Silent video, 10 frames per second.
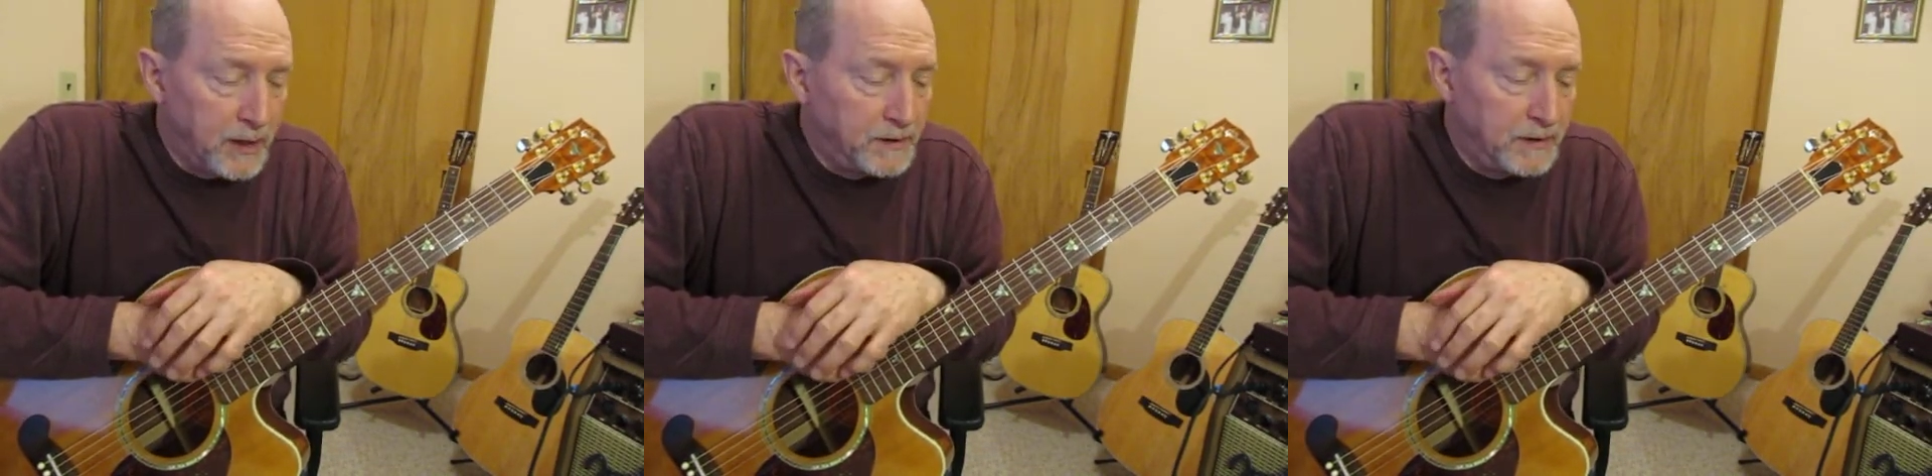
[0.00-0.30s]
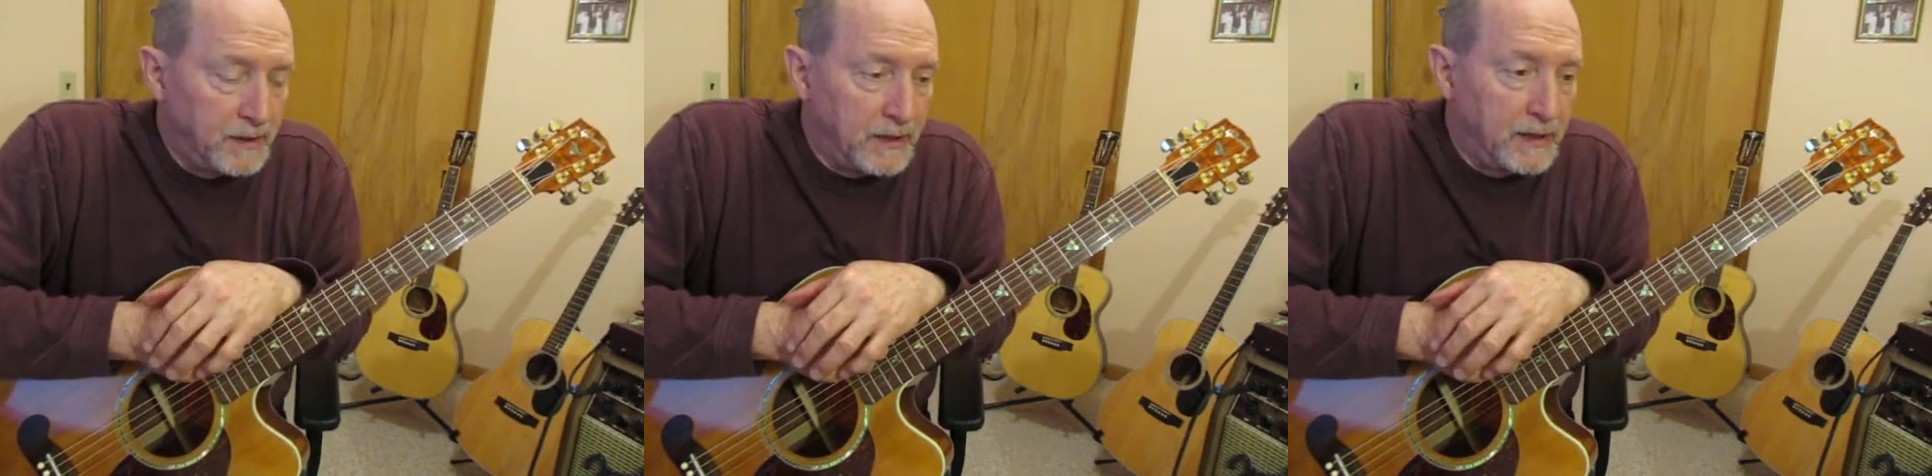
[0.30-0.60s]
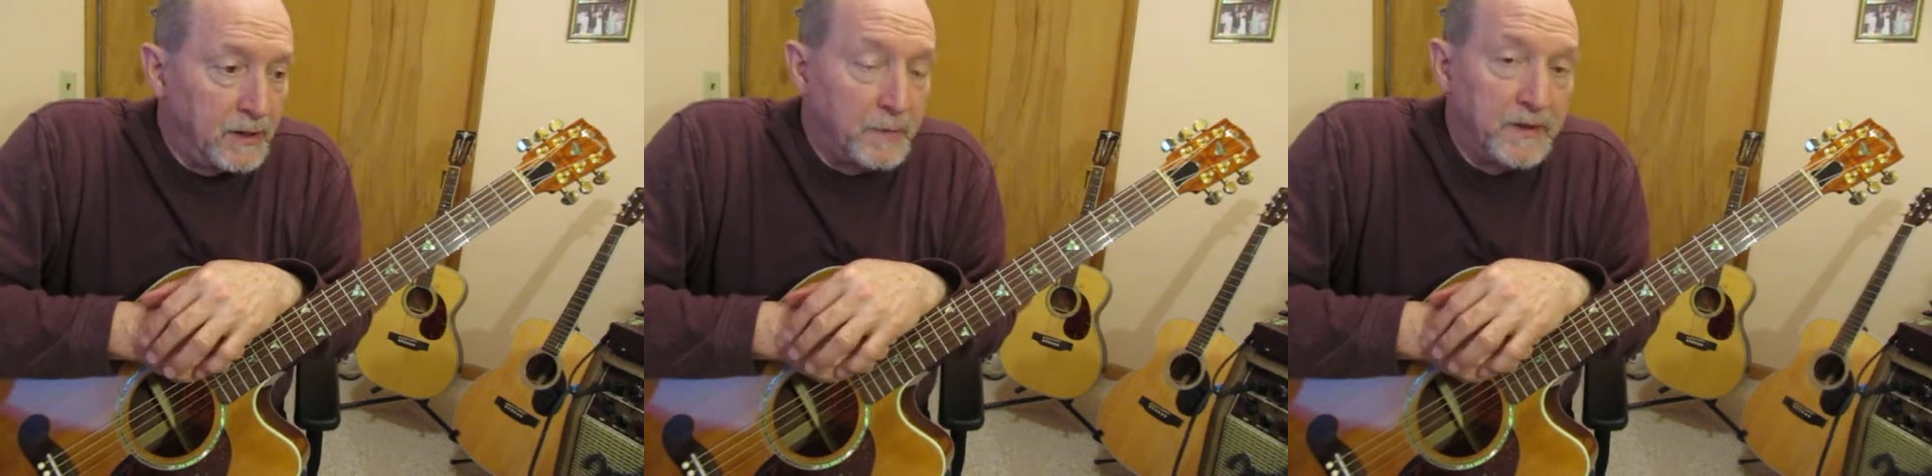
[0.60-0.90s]
and
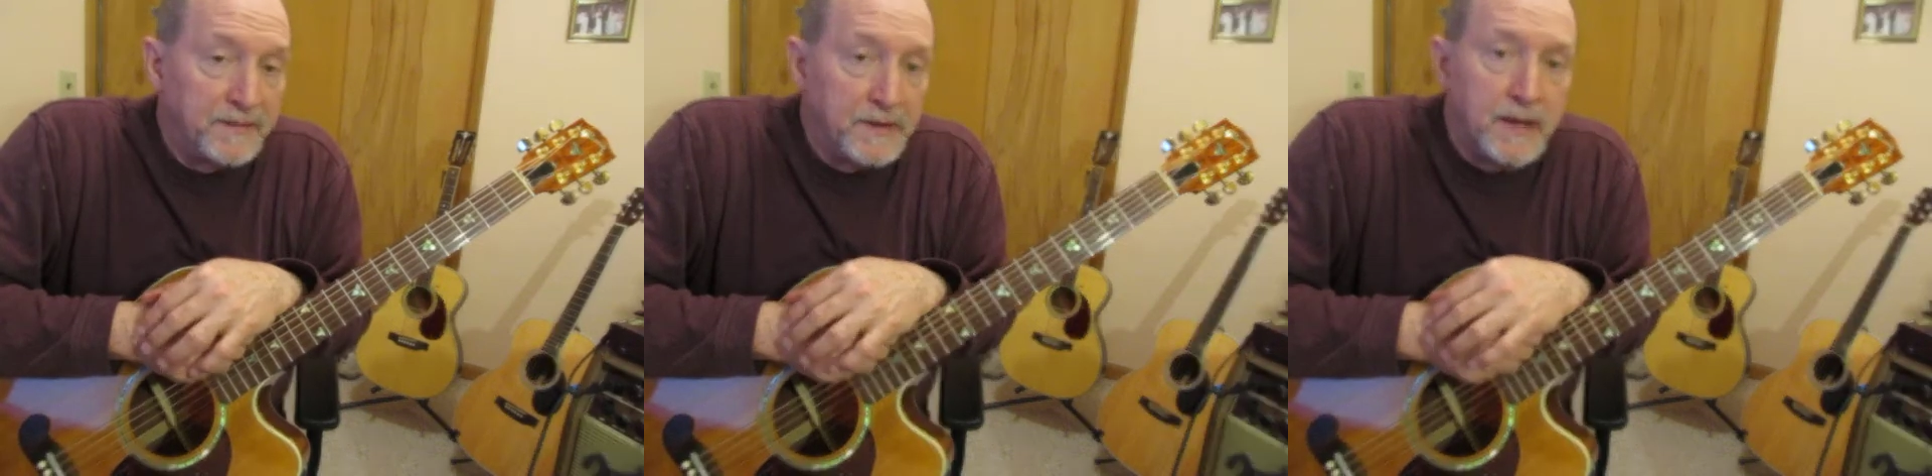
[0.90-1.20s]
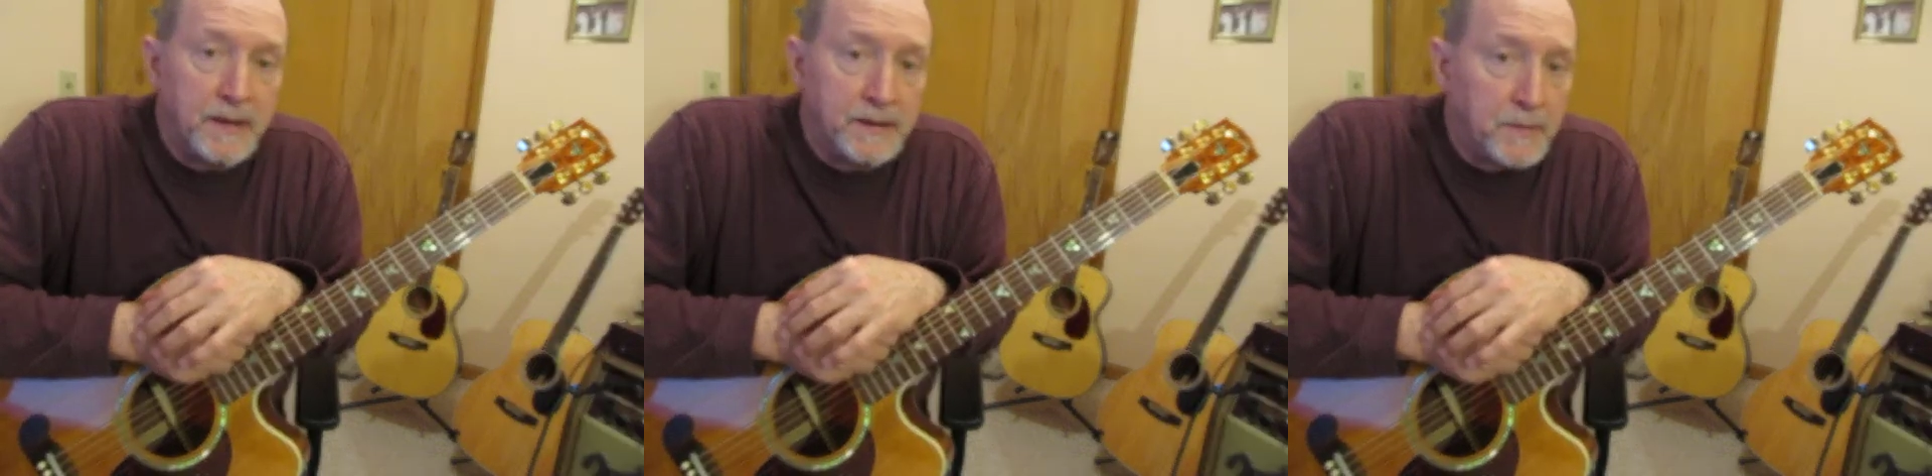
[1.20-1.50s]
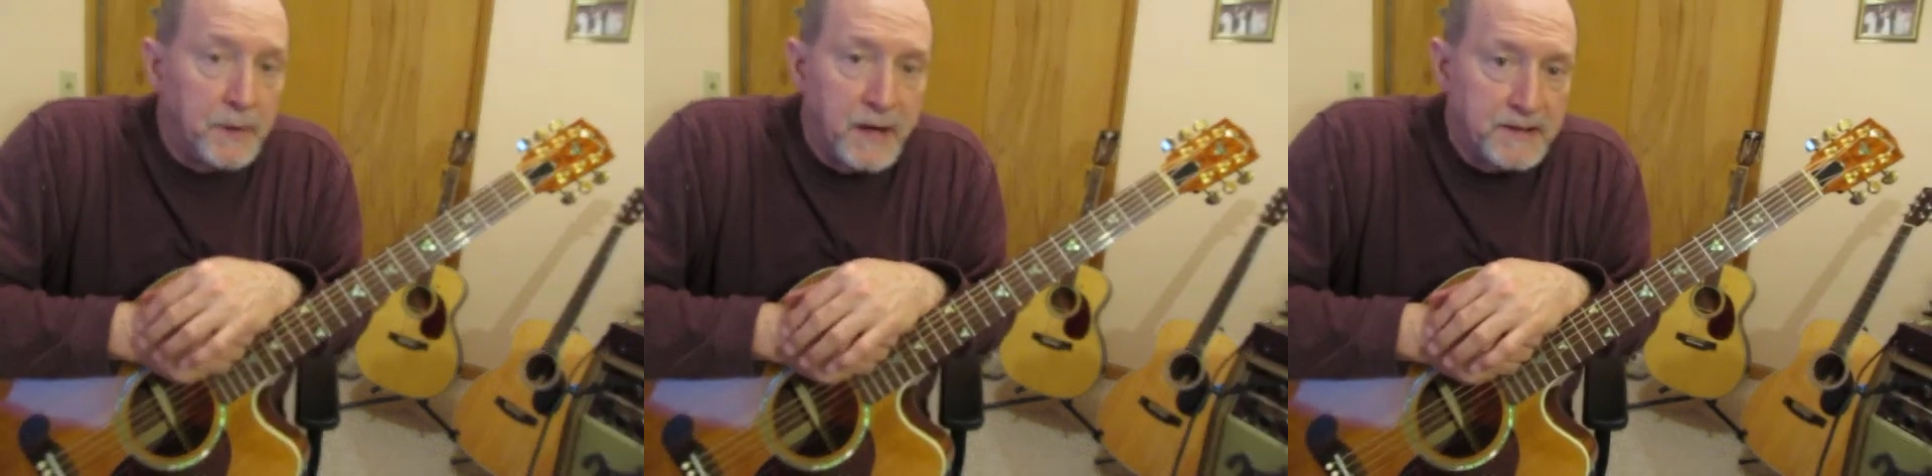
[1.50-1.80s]
it'll be fun in
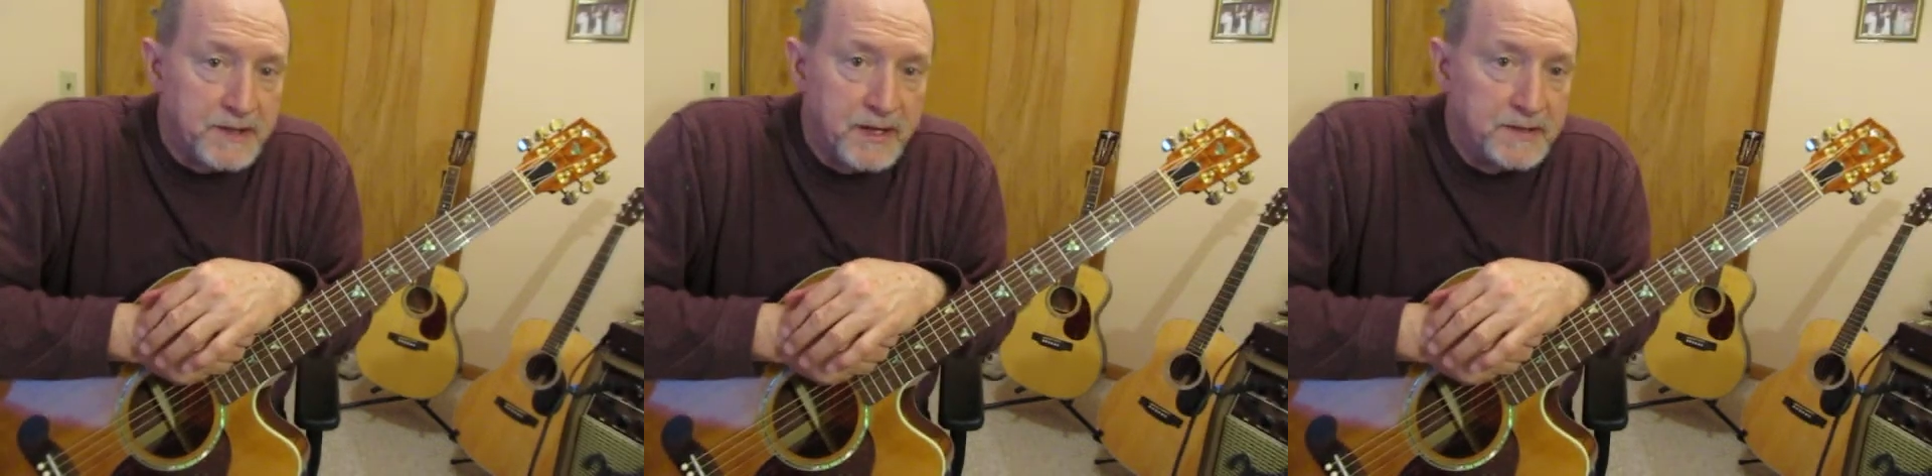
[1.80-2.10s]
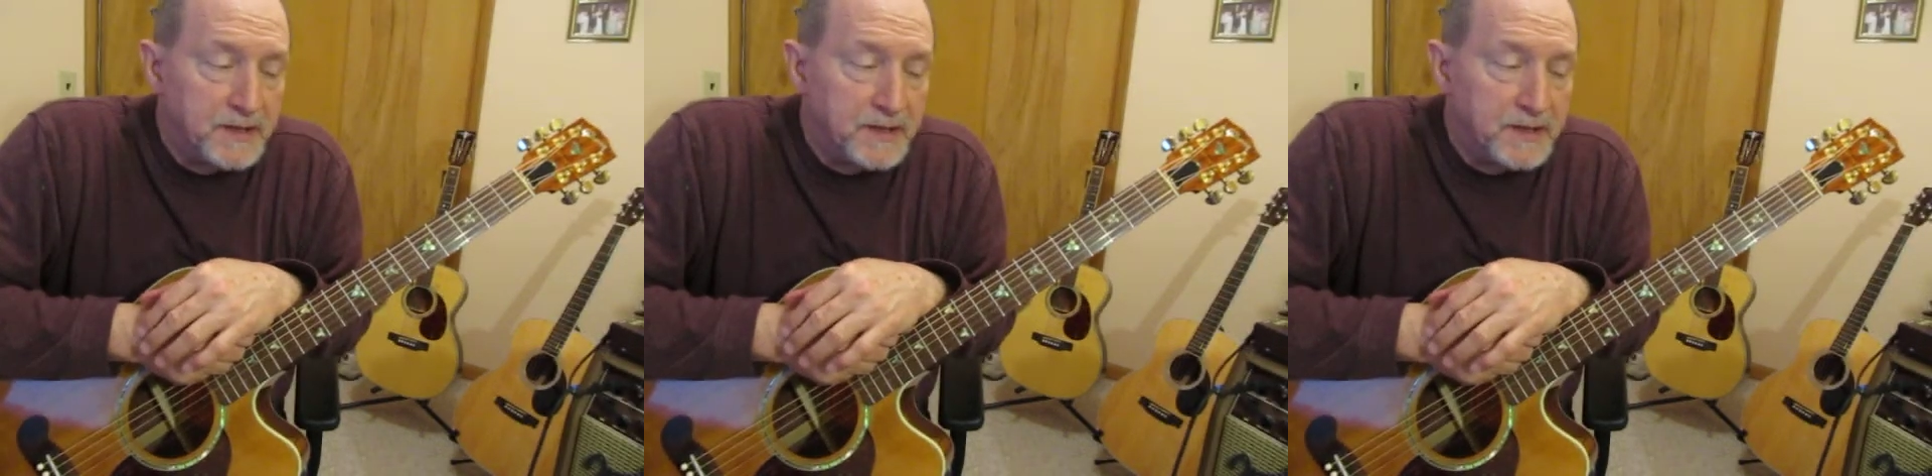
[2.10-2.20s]
the process.